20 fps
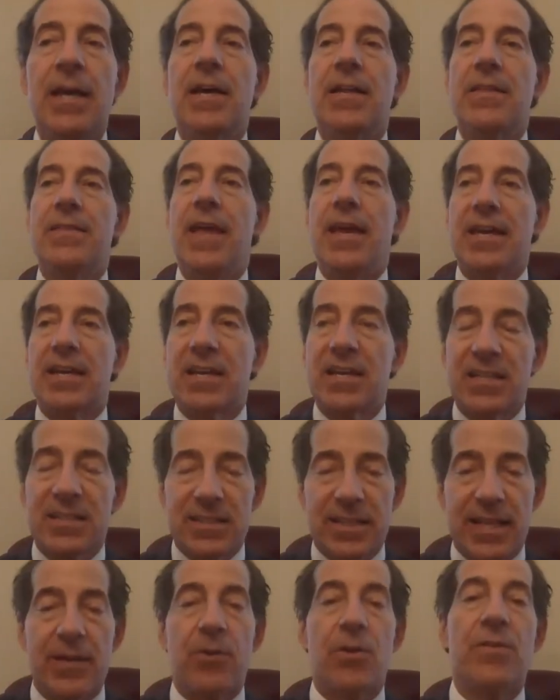they
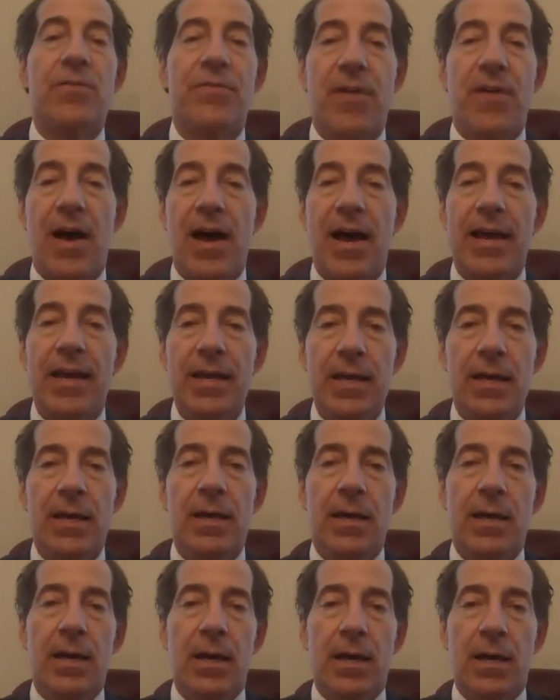clarify
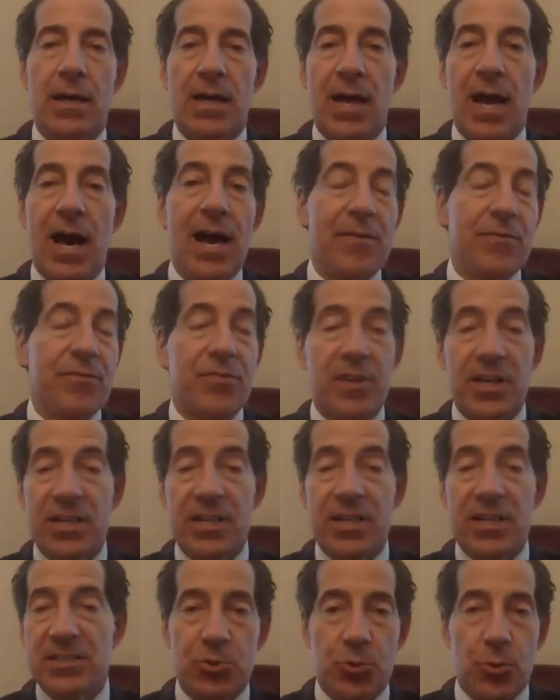
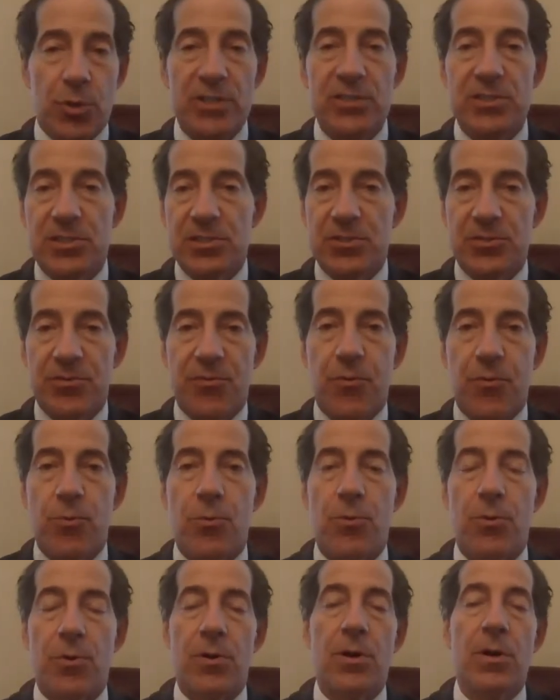conflicts and choices
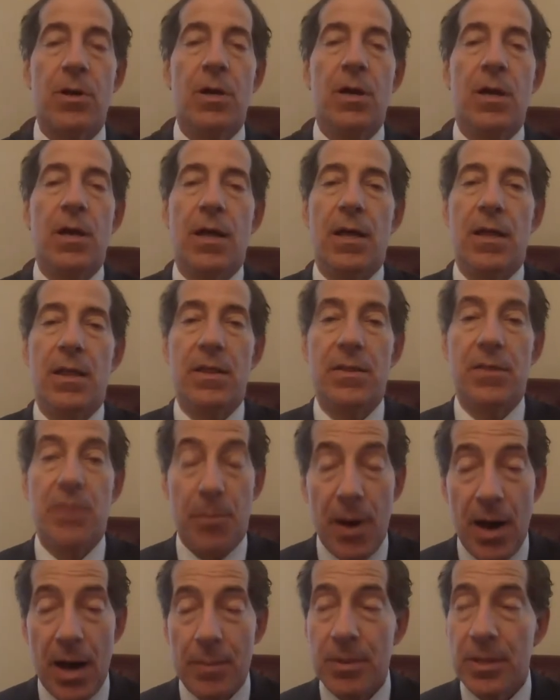for the
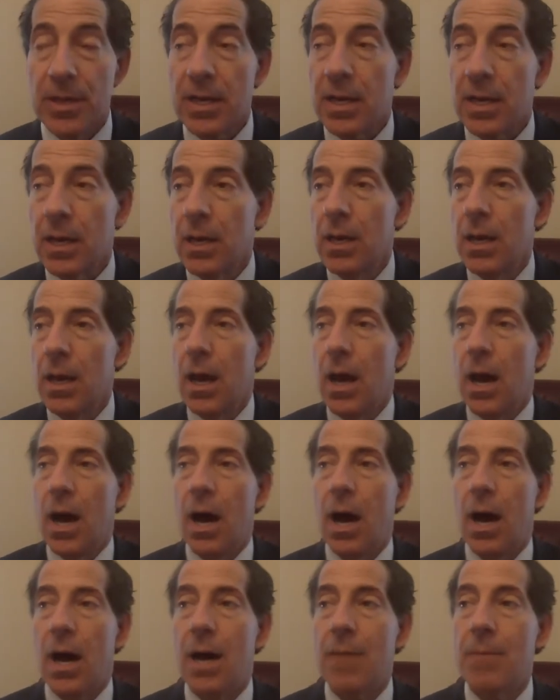public.
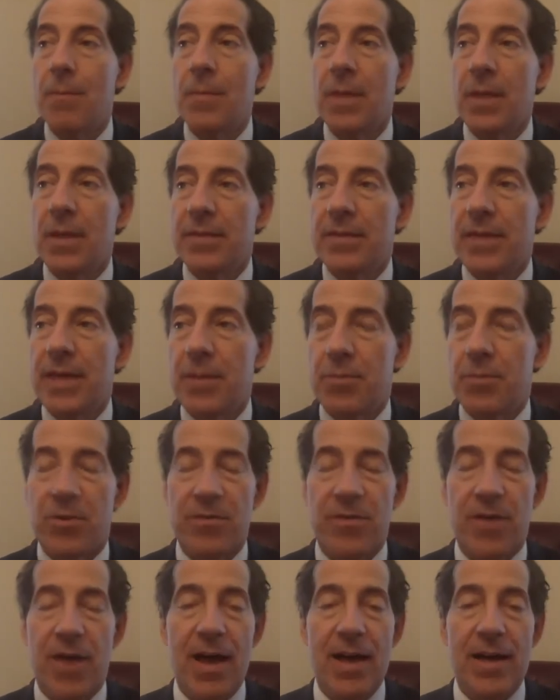They
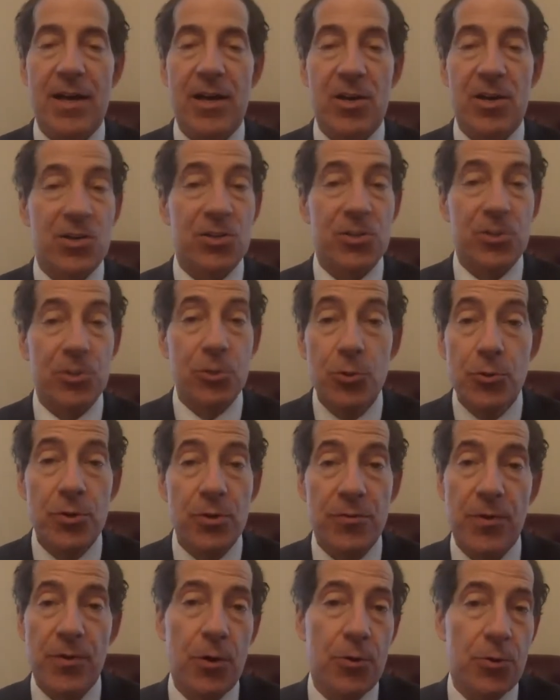provide a clue to
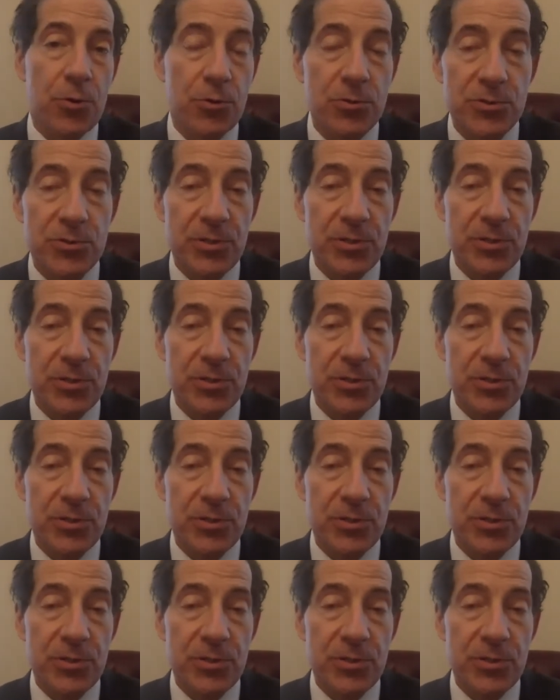voters.